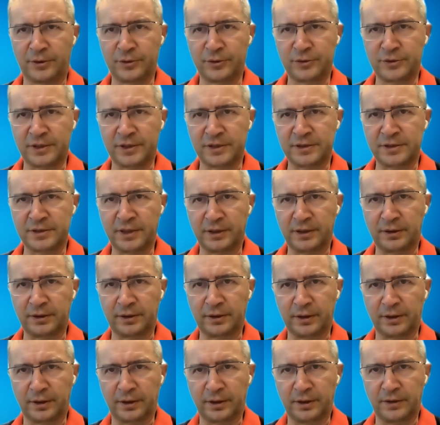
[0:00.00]
no sense that
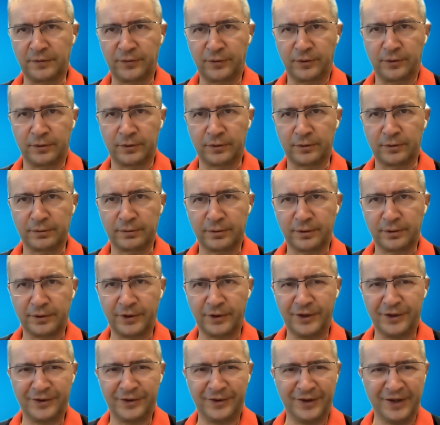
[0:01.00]
if you
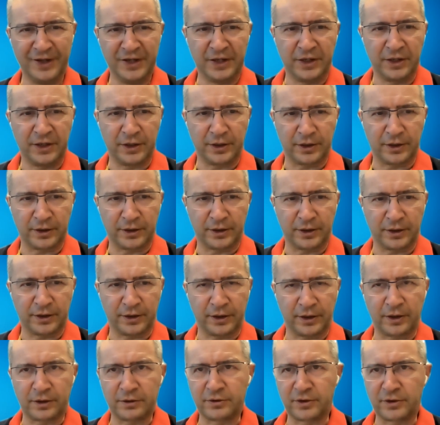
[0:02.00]

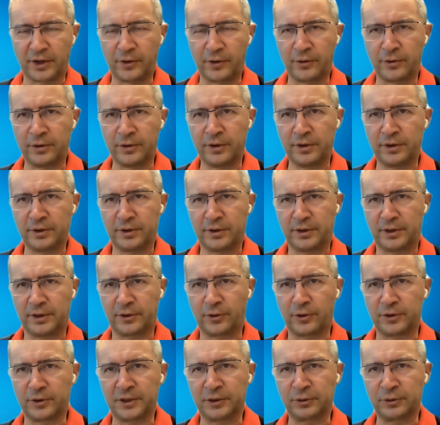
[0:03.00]
grow
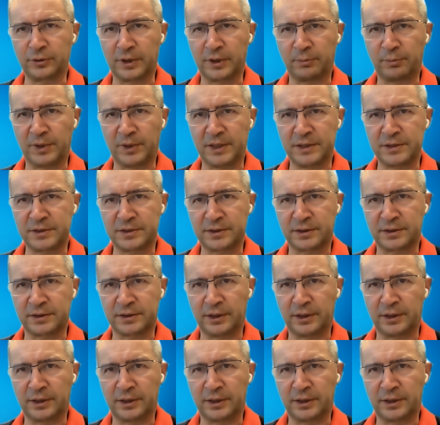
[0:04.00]
according to the plans,